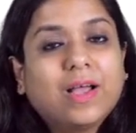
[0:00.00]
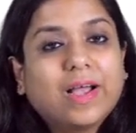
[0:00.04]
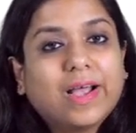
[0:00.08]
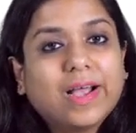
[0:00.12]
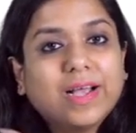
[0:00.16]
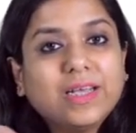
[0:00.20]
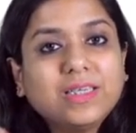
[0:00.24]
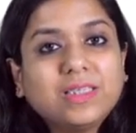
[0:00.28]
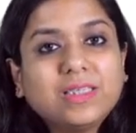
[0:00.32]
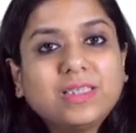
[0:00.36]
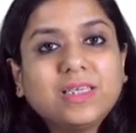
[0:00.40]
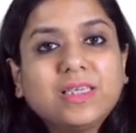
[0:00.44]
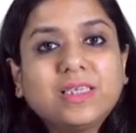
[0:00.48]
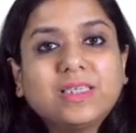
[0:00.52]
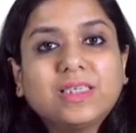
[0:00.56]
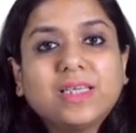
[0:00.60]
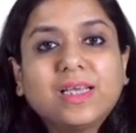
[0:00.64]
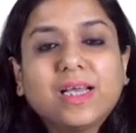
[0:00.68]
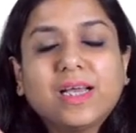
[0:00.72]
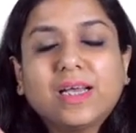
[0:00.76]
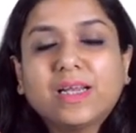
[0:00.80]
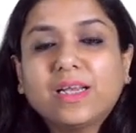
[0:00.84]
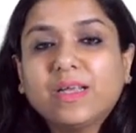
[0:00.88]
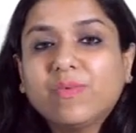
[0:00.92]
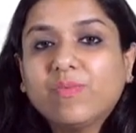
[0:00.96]

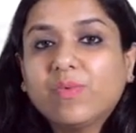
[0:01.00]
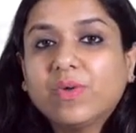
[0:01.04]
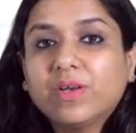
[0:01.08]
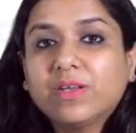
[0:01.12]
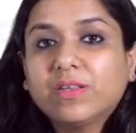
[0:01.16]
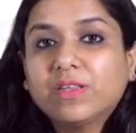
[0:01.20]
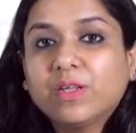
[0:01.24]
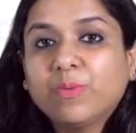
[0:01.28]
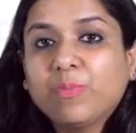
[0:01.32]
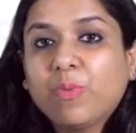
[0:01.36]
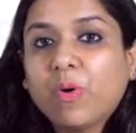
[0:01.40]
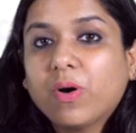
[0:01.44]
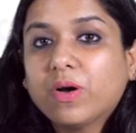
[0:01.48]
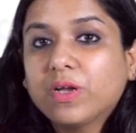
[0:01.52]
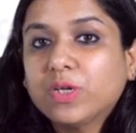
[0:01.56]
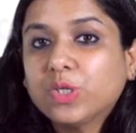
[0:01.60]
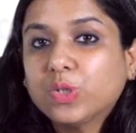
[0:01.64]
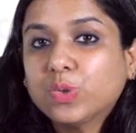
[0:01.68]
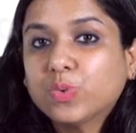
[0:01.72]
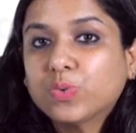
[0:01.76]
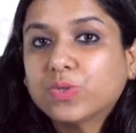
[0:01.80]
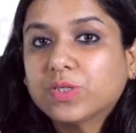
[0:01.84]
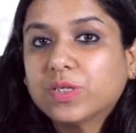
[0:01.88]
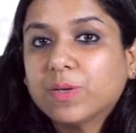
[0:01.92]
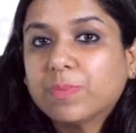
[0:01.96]
SCC anywhere in the body
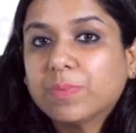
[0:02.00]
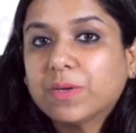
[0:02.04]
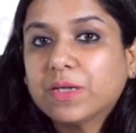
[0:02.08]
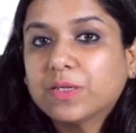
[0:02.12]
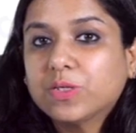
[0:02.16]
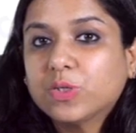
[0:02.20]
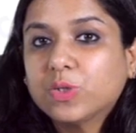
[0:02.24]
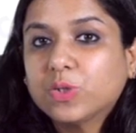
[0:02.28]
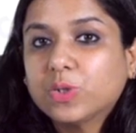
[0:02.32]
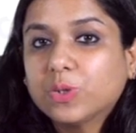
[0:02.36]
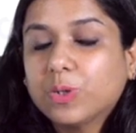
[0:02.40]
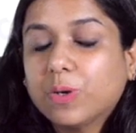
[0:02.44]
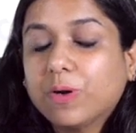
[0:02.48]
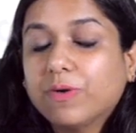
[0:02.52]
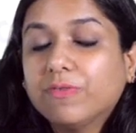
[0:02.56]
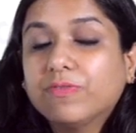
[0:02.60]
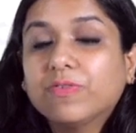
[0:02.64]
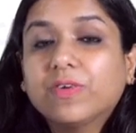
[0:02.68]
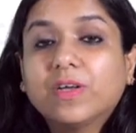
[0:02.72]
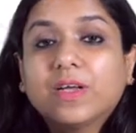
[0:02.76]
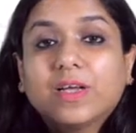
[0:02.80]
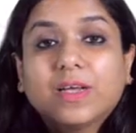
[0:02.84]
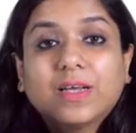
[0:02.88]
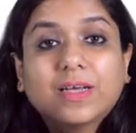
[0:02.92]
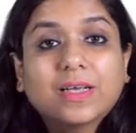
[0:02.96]
shows the presence of
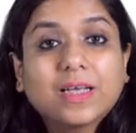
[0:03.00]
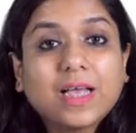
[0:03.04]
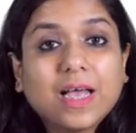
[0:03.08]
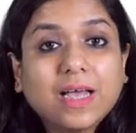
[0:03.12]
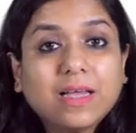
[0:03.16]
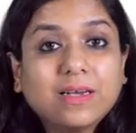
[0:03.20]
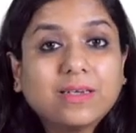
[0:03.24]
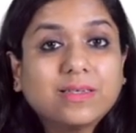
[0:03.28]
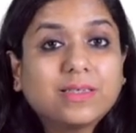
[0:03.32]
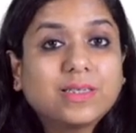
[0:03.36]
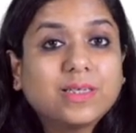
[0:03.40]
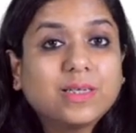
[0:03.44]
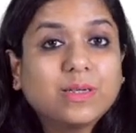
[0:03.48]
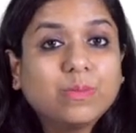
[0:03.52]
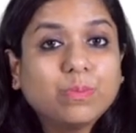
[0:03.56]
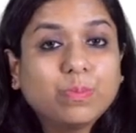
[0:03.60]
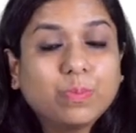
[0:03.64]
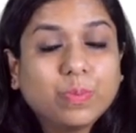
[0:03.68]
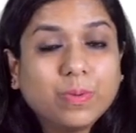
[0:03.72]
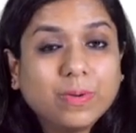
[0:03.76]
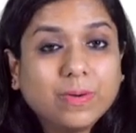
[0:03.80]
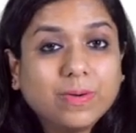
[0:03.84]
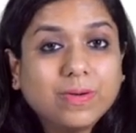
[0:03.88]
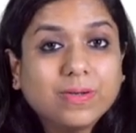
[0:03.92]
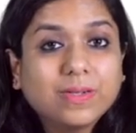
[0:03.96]
keratin
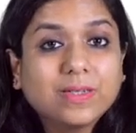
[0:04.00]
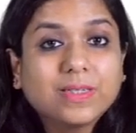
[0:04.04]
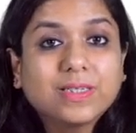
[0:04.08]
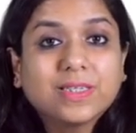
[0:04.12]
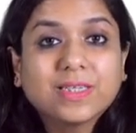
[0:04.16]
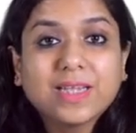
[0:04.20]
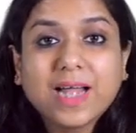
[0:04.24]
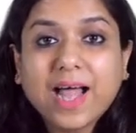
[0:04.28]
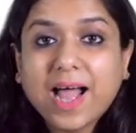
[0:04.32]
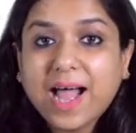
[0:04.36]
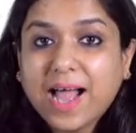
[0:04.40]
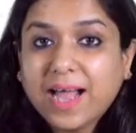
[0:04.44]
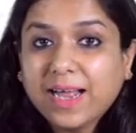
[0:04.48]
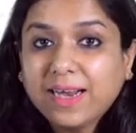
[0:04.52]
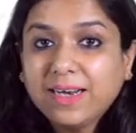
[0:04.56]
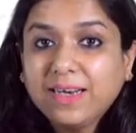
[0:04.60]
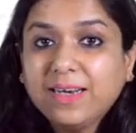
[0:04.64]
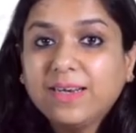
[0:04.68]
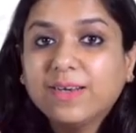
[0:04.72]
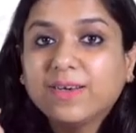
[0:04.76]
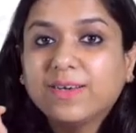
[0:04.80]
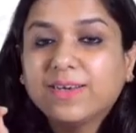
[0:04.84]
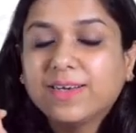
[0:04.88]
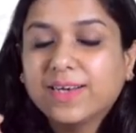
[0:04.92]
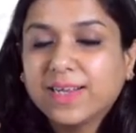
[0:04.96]
pearls
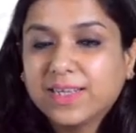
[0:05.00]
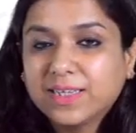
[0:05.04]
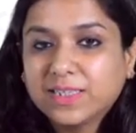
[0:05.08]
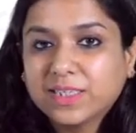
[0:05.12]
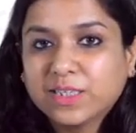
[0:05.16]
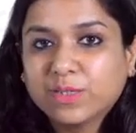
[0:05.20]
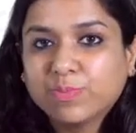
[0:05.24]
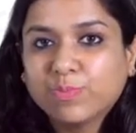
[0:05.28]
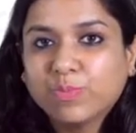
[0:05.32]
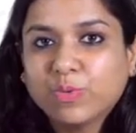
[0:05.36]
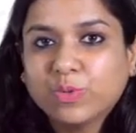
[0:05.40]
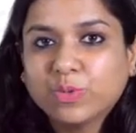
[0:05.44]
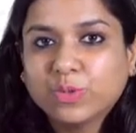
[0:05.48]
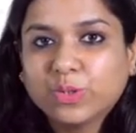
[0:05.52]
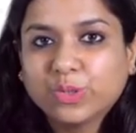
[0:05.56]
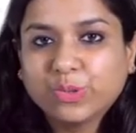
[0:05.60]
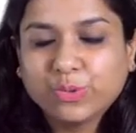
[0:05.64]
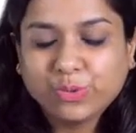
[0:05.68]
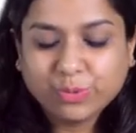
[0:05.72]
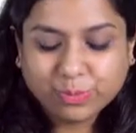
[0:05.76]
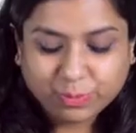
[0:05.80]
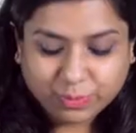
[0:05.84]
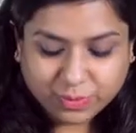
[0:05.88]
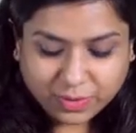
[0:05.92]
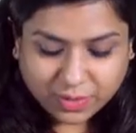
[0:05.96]
and
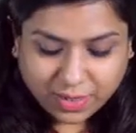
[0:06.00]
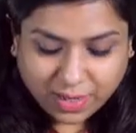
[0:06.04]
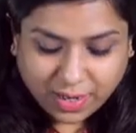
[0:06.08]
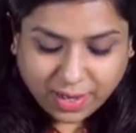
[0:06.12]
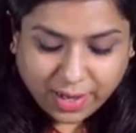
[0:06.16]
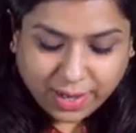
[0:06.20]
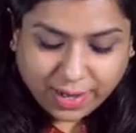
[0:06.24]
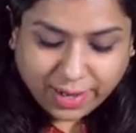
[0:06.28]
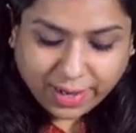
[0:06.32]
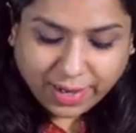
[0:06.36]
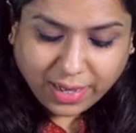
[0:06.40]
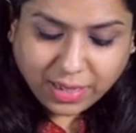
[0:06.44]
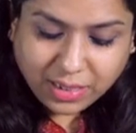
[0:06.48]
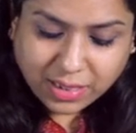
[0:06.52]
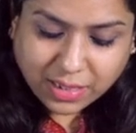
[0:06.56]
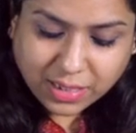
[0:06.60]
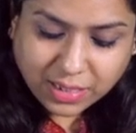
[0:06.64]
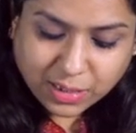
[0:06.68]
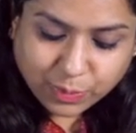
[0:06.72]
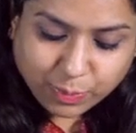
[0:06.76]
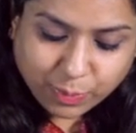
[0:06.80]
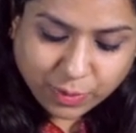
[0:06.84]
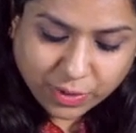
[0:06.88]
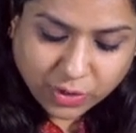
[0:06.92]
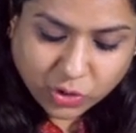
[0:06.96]
desmosomes. In
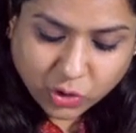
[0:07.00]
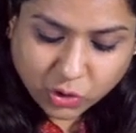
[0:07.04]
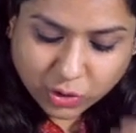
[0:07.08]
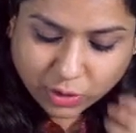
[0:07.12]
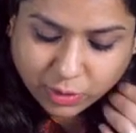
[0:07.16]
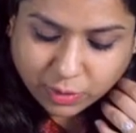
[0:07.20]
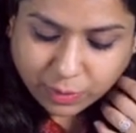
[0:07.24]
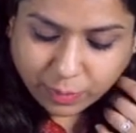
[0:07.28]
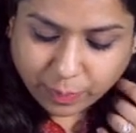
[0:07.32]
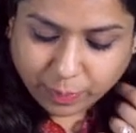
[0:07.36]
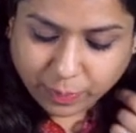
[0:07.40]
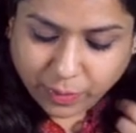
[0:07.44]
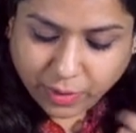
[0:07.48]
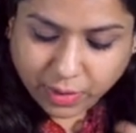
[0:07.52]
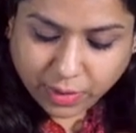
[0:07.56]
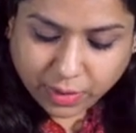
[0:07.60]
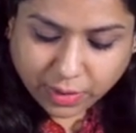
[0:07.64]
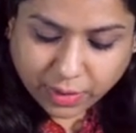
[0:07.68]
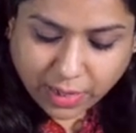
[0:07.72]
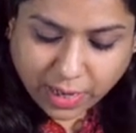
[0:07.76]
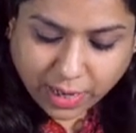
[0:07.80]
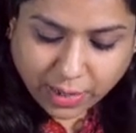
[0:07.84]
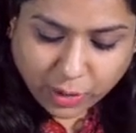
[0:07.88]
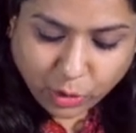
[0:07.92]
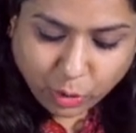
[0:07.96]
this picture,
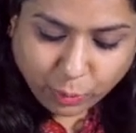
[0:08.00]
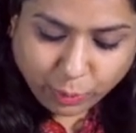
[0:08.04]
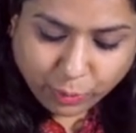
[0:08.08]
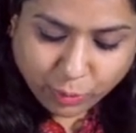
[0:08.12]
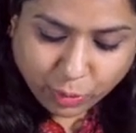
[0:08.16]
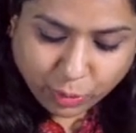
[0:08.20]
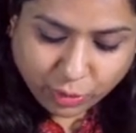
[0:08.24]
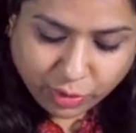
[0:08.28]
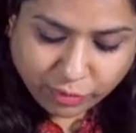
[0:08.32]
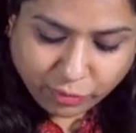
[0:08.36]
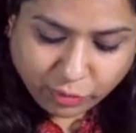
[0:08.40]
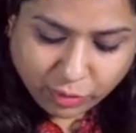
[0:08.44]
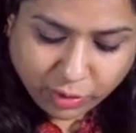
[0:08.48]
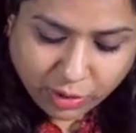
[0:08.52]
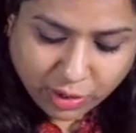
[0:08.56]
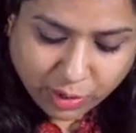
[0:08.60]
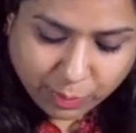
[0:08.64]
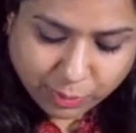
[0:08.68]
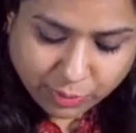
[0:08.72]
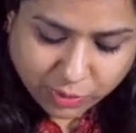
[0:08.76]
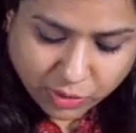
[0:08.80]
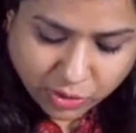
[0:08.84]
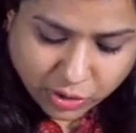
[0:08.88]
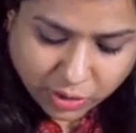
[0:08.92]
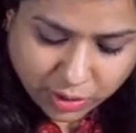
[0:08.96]
can you beautifully
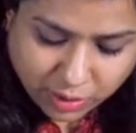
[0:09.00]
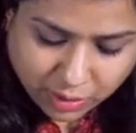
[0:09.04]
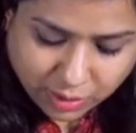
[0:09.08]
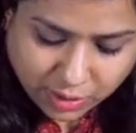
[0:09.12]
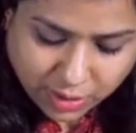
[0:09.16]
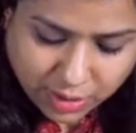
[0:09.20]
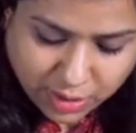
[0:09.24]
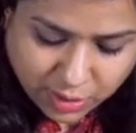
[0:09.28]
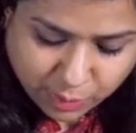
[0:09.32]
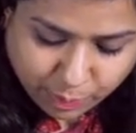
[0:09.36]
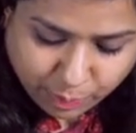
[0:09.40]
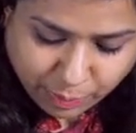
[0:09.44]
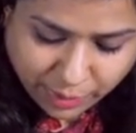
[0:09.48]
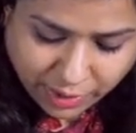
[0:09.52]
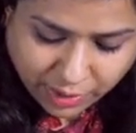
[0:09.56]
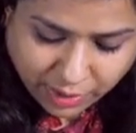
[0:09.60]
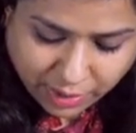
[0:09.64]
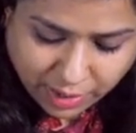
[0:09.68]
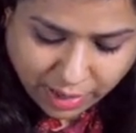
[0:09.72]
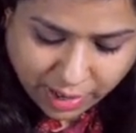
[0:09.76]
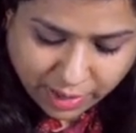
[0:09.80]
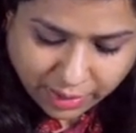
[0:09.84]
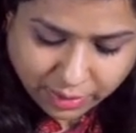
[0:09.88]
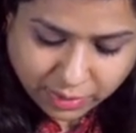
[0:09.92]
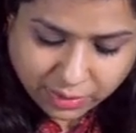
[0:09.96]
appreciate these
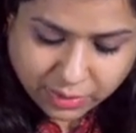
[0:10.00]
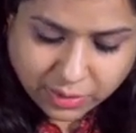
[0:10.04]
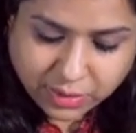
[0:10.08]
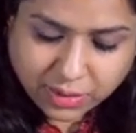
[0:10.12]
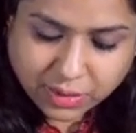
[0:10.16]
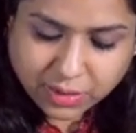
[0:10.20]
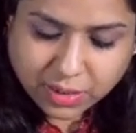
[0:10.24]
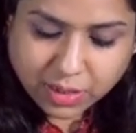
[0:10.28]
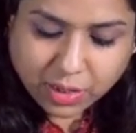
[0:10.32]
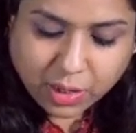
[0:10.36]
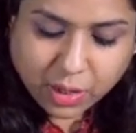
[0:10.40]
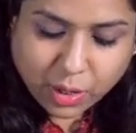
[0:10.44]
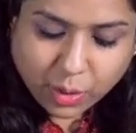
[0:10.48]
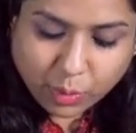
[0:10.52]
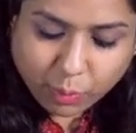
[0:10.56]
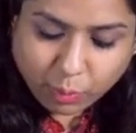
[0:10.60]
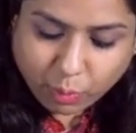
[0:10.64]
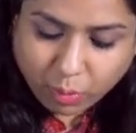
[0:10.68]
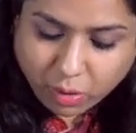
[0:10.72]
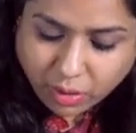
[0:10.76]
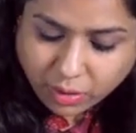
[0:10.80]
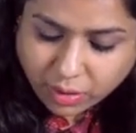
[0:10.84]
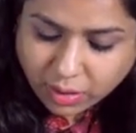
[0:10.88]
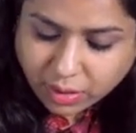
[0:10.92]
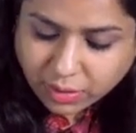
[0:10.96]
pink islands?
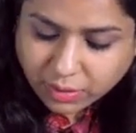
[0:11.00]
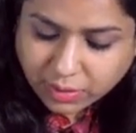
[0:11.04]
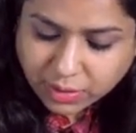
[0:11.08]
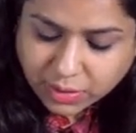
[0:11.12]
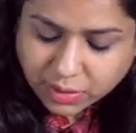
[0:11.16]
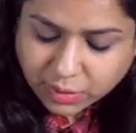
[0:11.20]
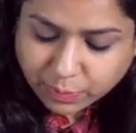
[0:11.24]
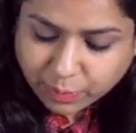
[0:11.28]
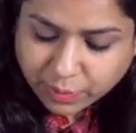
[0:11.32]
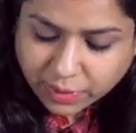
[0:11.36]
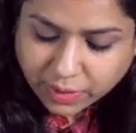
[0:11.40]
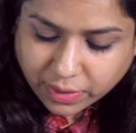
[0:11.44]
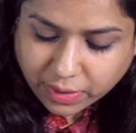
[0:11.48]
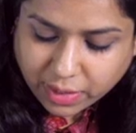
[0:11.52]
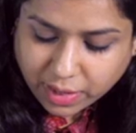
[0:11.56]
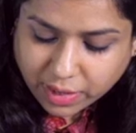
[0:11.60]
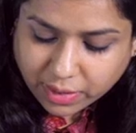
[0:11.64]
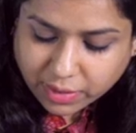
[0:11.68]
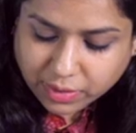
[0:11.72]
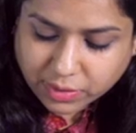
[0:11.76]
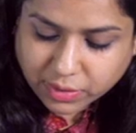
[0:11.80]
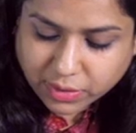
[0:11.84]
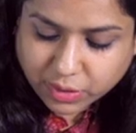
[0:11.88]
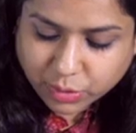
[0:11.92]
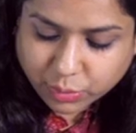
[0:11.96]
What are these pink
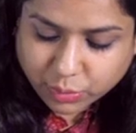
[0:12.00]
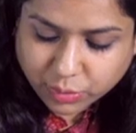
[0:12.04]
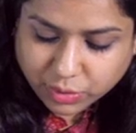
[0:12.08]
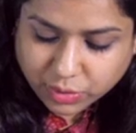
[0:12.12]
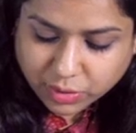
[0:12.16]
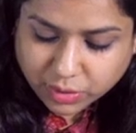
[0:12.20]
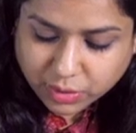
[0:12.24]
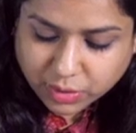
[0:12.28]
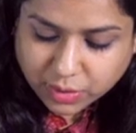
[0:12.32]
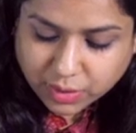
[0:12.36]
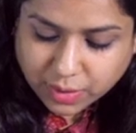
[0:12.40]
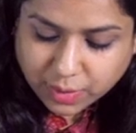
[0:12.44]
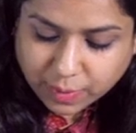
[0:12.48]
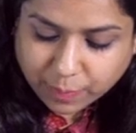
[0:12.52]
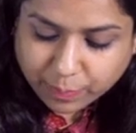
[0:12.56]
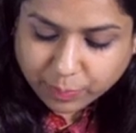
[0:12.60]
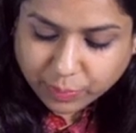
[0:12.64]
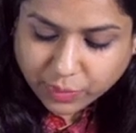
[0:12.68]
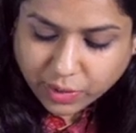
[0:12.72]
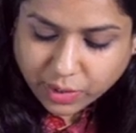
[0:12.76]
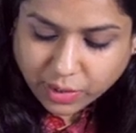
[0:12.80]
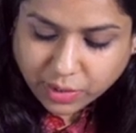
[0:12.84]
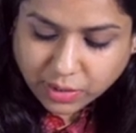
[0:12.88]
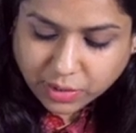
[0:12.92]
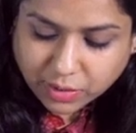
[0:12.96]
islands, students?
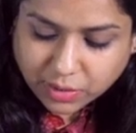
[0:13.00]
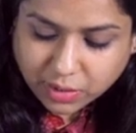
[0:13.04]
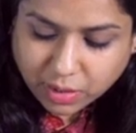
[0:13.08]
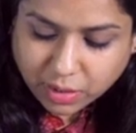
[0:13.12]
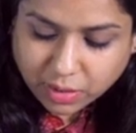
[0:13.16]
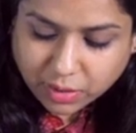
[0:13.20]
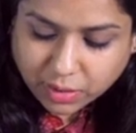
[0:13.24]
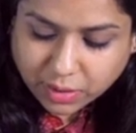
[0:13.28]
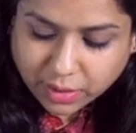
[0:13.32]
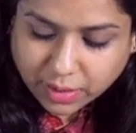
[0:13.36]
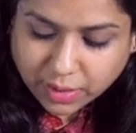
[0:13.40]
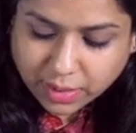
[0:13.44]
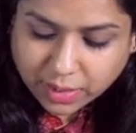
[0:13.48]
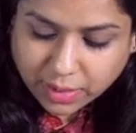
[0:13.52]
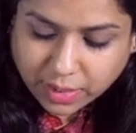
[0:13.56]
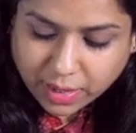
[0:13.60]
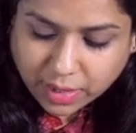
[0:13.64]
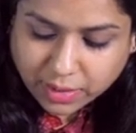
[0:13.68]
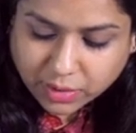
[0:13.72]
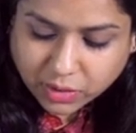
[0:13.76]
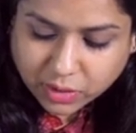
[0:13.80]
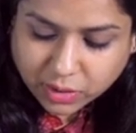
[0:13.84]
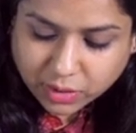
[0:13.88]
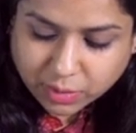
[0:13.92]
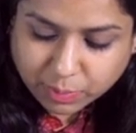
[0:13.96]
These are
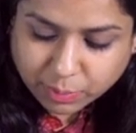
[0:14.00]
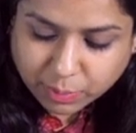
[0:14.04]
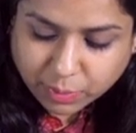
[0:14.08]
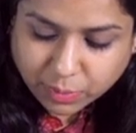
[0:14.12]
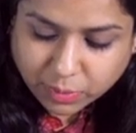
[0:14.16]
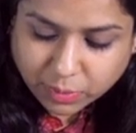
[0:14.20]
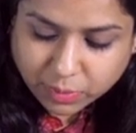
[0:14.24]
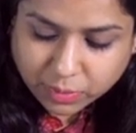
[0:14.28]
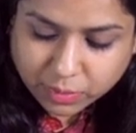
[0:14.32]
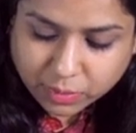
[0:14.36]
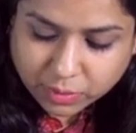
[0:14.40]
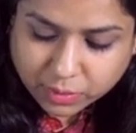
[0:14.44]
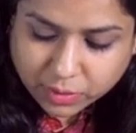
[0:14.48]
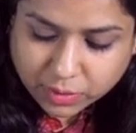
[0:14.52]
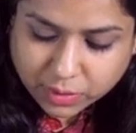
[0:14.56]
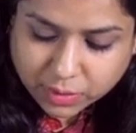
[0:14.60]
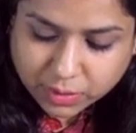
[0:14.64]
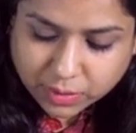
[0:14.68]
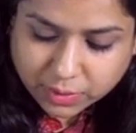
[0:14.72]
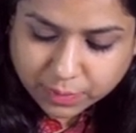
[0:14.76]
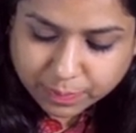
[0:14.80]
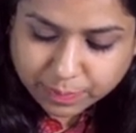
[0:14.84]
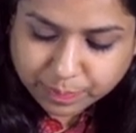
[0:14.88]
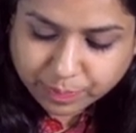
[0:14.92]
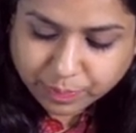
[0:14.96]
keratin
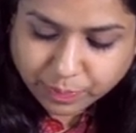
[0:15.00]
pearls.